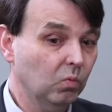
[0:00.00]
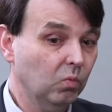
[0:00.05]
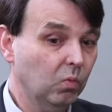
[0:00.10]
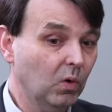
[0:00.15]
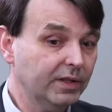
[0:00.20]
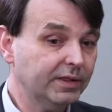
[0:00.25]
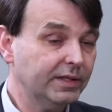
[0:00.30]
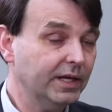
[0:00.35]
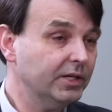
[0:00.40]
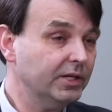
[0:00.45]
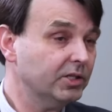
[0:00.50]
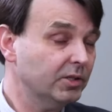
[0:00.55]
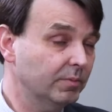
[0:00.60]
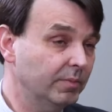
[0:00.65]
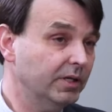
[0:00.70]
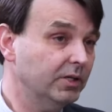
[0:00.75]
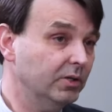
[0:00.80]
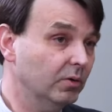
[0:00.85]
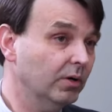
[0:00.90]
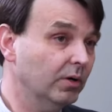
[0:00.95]
what they should
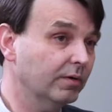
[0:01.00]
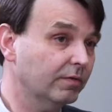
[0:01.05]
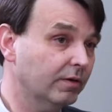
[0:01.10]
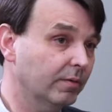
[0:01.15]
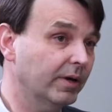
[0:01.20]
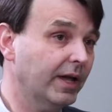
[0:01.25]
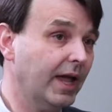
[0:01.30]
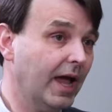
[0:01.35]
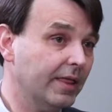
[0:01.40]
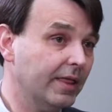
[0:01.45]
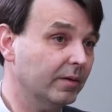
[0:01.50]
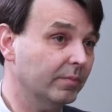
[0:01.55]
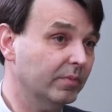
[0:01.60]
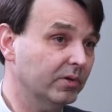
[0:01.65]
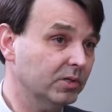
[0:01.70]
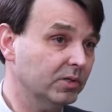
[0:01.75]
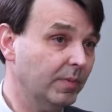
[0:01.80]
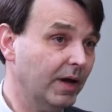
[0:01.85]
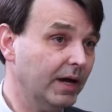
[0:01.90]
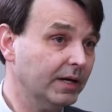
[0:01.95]
be doing from a Catholic
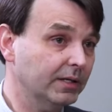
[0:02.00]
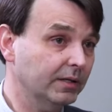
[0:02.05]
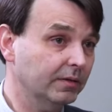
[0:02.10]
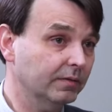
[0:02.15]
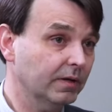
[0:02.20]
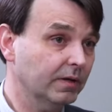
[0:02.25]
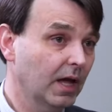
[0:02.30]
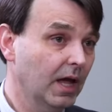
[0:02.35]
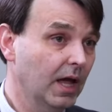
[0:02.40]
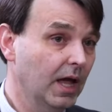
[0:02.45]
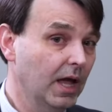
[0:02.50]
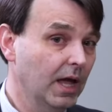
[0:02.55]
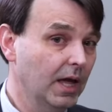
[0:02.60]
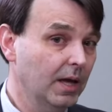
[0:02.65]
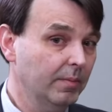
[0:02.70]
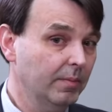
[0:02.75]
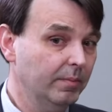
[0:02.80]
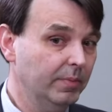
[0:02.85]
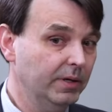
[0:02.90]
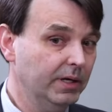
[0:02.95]
perspective,
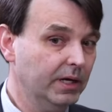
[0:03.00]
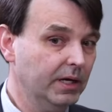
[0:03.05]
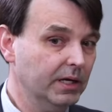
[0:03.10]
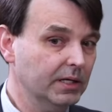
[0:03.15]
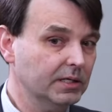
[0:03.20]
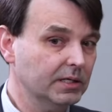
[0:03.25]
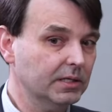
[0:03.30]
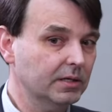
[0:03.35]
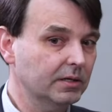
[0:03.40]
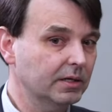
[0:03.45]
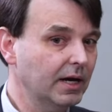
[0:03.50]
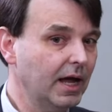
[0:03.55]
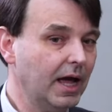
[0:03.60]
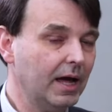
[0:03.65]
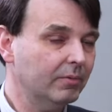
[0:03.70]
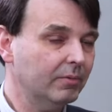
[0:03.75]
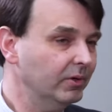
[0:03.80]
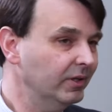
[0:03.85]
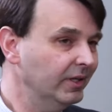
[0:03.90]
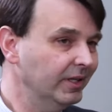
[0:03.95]
because they're
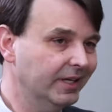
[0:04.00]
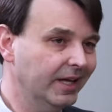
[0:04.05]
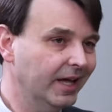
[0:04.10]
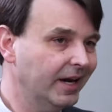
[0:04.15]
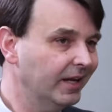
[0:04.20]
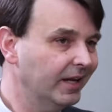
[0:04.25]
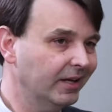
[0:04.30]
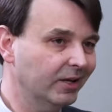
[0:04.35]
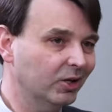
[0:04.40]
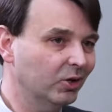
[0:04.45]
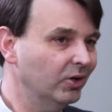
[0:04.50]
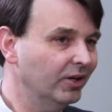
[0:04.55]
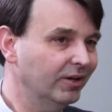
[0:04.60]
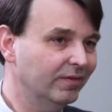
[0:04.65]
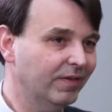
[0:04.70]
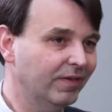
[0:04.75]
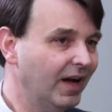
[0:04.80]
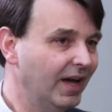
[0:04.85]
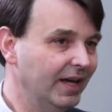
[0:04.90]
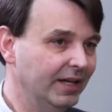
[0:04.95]
not really getting good
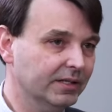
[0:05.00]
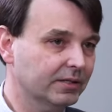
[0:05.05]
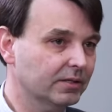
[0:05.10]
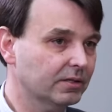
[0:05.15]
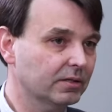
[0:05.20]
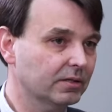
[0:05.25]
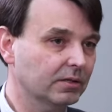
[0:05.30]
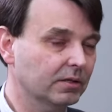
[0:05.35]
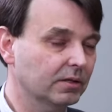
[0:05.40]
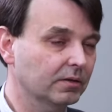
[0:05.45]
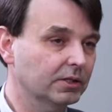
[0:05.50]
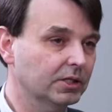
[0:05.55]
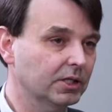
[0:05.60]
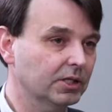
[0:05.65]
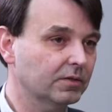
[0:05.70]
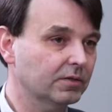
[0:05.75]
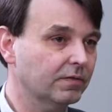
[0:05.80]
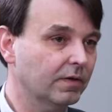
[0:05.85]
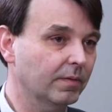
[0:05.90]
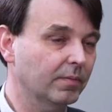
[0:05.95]
advice
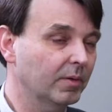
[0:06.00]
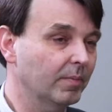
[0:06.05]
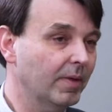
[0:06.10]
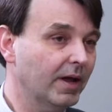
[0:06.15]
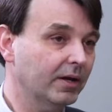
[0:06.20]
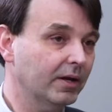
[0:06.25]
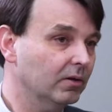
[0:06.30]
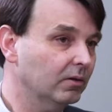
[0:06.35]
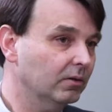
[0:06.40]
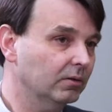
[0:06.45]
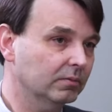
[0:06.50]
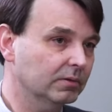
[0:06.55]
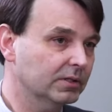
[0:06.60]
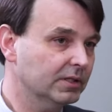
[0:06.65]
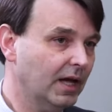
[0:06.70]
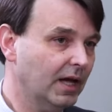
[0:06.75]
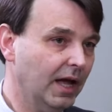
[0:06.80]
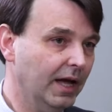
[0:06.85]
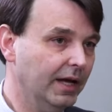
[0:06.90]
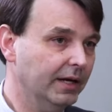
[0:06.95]
just from the medical
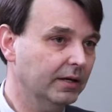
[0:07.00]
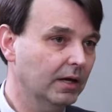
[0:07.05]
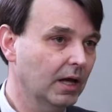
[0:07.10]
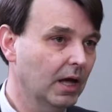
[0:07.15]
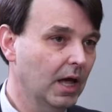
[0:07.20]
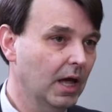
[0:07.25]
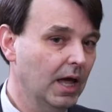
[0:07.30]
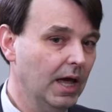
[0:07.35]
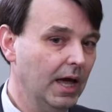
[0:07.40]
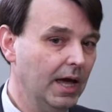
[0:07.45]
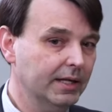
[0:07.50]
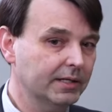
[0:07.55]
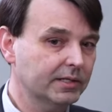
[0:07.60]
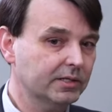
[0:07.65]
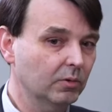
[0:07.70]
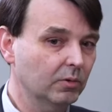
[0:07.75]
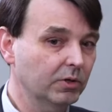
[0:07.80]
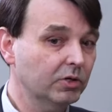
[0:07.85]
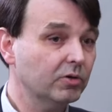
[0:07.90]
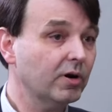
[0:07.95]
side. And
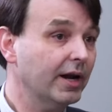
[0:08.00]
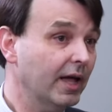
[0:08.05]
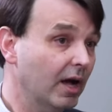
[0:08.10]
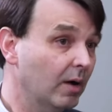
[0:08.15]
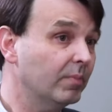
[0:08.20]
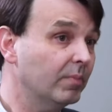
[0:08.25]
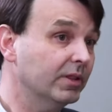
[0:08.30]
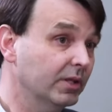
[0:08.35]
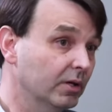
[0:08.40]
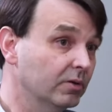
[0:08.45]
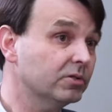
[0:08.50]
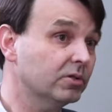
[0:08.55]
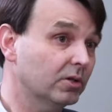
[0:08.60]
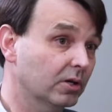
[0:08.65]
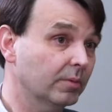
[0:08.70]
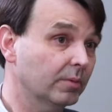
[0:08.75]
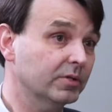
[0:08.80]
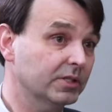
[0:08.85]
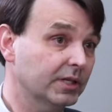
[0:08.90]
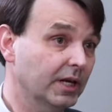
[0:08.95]
so we try to help in those
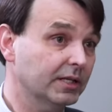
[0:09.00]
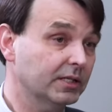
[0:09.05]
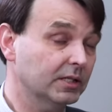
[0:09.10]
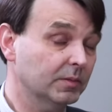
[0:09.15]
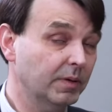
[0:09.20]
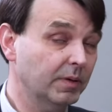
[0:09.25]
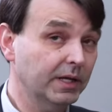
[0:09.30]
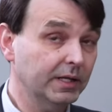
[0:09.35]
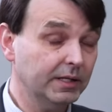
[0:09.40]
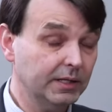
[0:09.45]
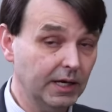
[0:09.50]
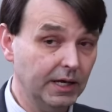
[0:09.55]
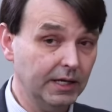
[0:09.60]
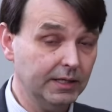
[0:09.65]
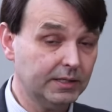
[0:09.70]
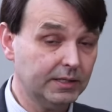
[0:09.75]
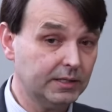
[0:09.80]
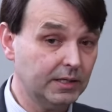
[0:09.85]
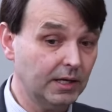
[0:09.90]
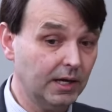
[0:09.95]
circumstances. But
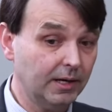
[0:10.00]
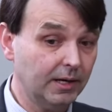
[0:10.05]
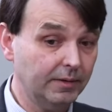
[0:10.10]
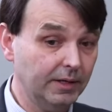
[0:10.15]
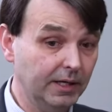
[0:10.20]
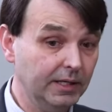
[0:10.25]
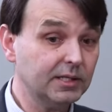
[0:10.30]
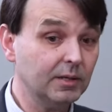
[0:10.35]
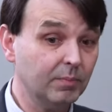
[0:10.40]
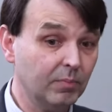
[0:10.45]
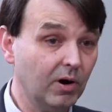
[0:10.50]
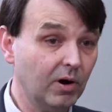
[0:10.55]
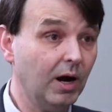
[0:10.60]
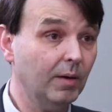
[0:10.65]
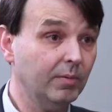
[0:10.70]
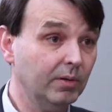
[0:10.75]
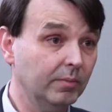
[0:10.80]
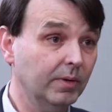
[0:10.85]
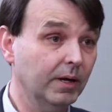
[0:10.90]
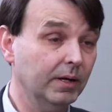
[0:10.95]
it's a
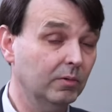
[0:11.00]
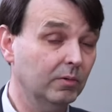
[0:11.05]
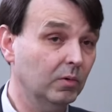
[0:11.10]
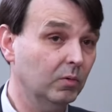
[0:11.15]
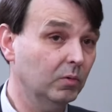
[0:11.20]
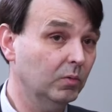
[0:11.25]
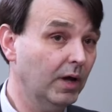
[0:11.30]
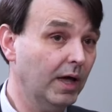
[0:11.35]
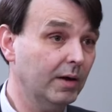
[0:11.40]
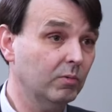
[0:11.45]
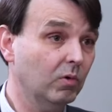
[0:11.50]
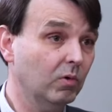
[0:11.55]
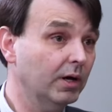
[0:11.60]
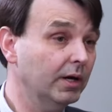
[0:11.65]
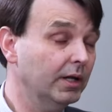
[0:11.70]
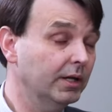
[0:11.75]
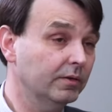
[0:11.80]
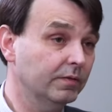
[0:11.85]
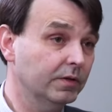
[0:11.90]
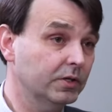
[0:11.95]
problem. We had
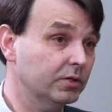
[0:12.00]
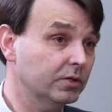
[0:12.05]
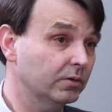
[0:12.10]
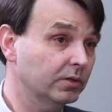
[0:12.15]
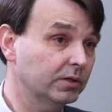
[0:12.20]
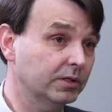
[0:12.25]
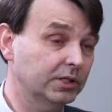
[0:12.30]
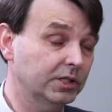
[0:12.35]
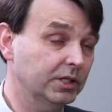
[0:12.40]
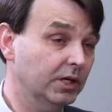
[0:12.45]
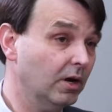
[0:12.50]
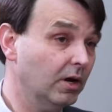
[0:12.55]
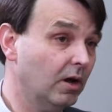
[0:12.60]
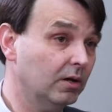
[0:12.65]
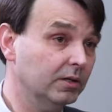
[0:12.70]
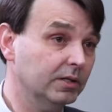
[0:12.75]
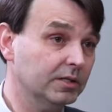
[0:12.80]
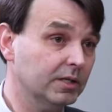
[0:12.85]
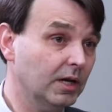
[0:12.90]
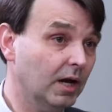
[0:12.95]
one individual, she
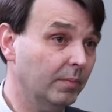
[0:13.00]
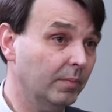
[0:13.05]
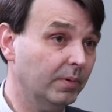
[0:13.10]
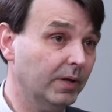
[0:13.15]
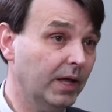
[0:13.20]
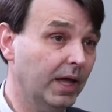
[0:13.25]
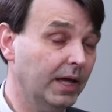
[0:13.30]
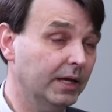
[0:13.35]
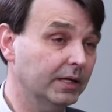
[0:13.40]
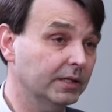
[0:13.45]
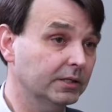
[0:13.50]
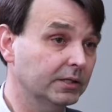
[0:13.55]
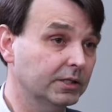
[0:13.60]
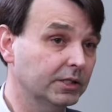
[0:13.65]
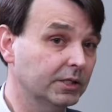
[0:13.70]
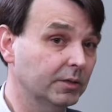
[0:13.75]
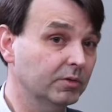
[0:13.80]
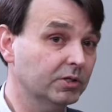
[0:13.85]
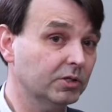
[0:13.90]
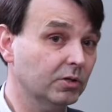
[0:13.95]
called us up, and
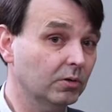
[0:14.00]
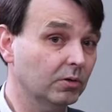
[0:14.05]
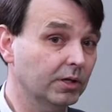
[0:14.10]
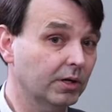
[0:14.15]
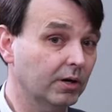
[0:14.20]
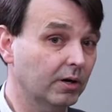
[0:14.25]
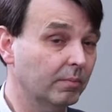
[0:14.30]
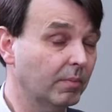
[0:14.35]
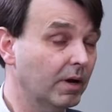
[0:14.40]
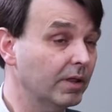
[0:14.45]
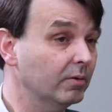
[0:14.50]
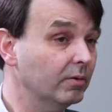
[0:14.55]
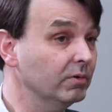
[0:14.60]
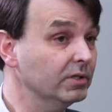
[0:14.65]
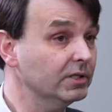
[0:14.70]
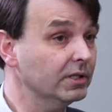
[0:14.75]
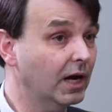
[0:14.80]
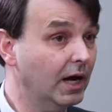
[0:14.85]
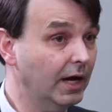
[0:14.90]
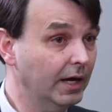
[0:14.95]
she was told that her mother
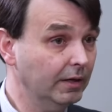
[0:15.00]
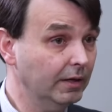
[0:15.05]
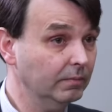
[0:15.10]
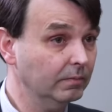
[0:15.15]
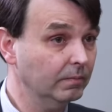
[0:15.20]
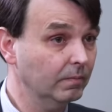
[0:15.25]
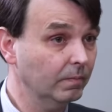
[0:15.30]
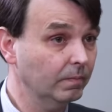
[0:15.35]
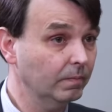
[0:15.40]
was dying,